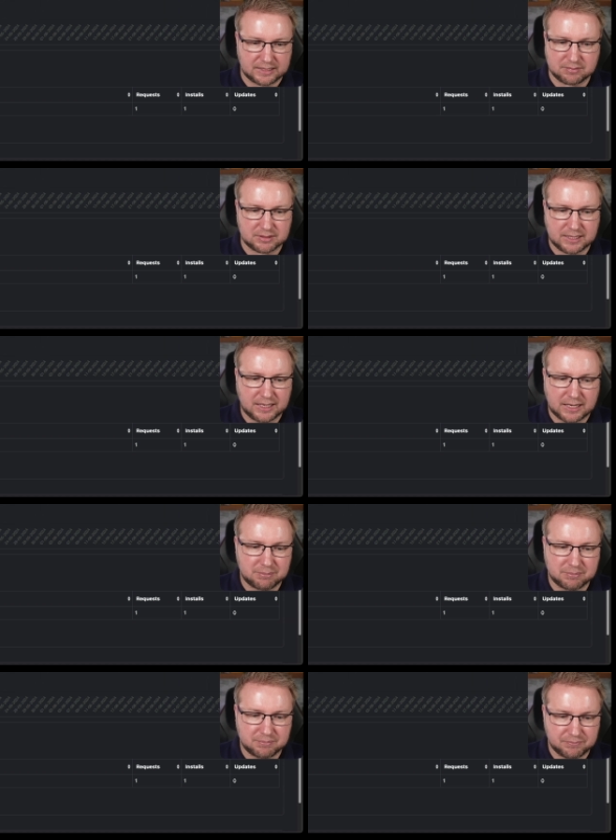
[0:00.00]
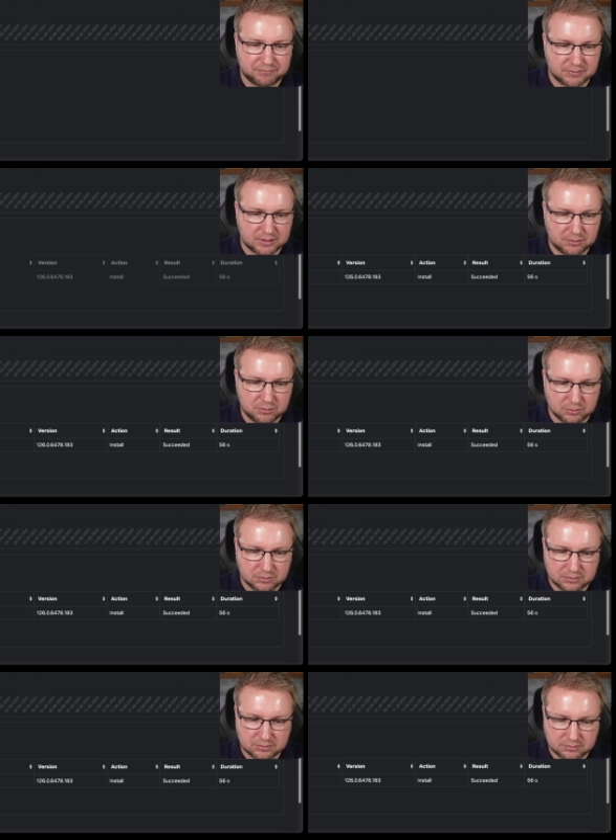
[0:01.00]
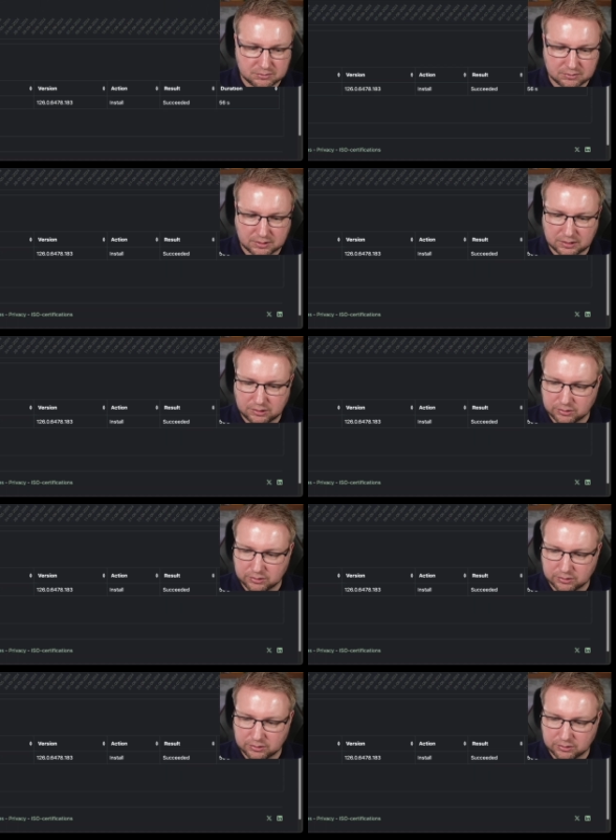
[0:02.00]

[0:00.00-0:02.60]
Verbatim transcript: yeah, I'm... Oh, a log.